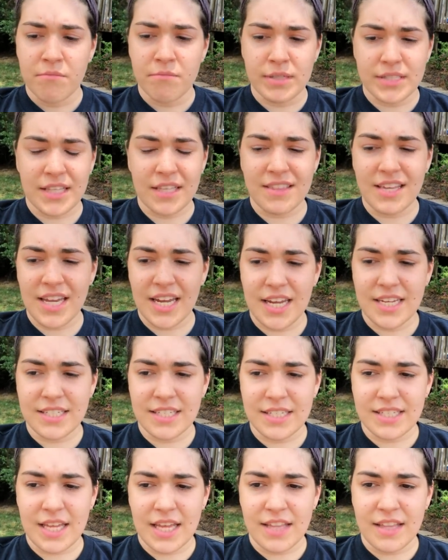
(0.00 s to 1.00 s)
But the thing
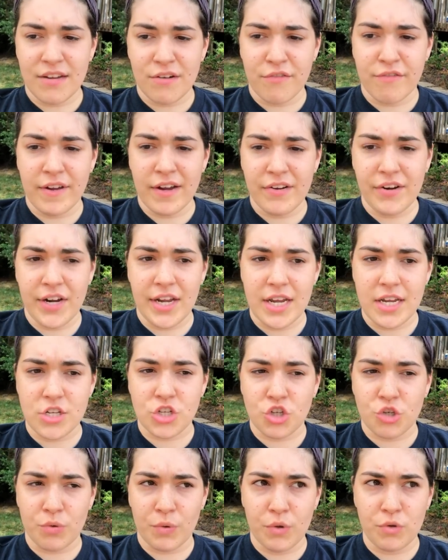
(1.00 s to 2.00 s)
is, is that they're very
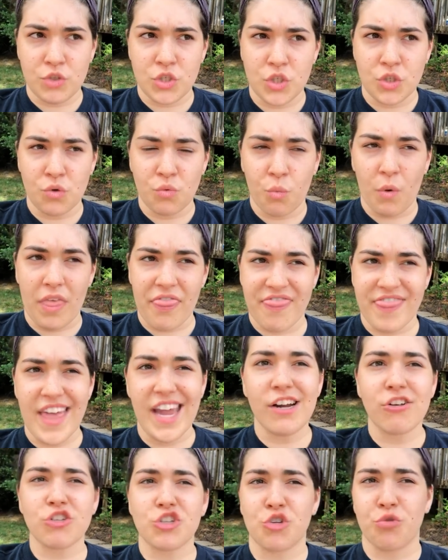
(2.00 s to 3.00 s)
true to what
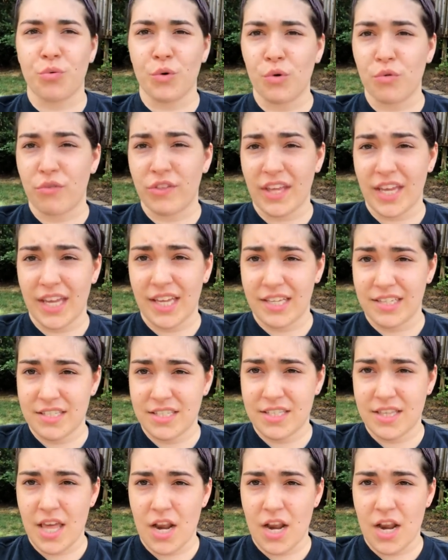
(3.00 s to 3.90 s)
their truth is.